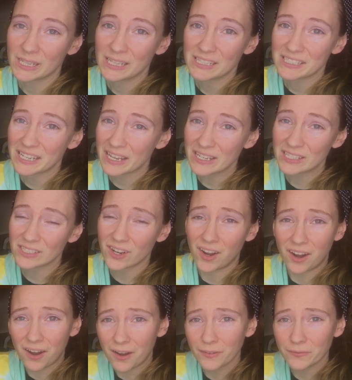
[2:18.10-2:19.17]
taste
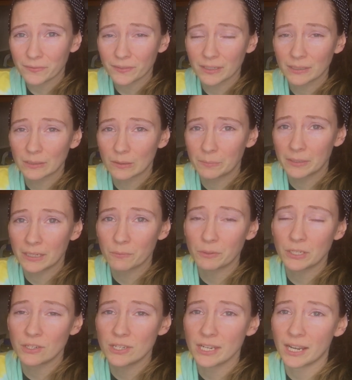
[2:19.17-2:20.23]
off a little bit when
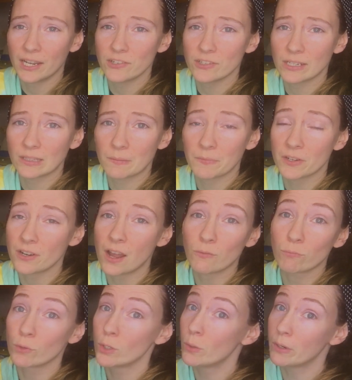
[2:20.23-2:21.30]
you dehydrate them. They're not
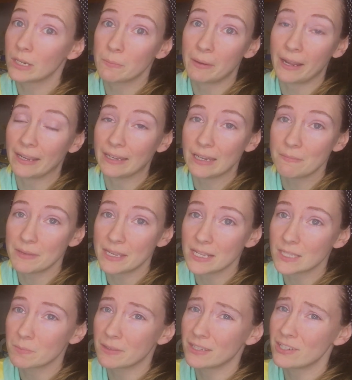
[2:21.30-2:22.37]
ruined by any
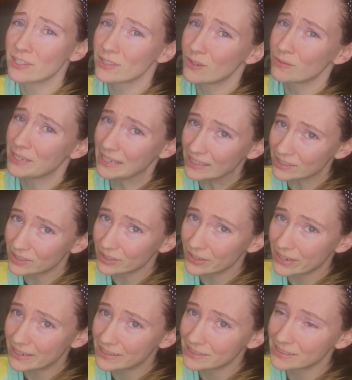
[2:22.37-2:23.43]
means, they just don't taste the
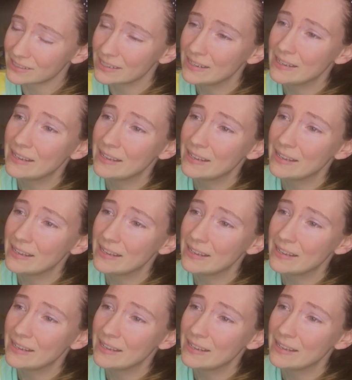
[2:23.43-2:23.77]
greatest.